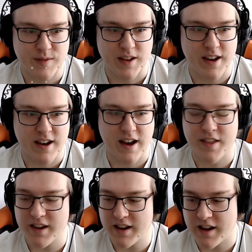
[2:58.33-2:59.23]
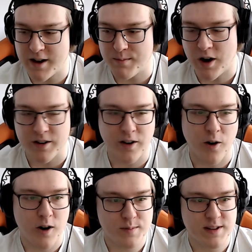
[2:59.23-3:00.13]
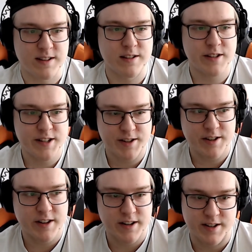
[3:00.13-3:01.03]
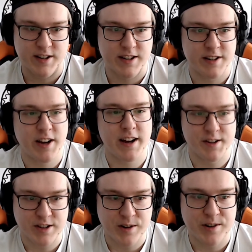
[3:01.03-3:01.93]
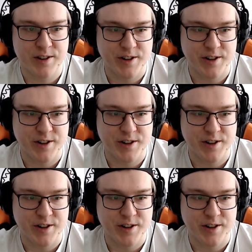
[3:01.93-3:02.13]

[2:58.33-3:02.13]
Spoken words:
Yeah, I think on co-ops it's a little easier because you kind of just go to your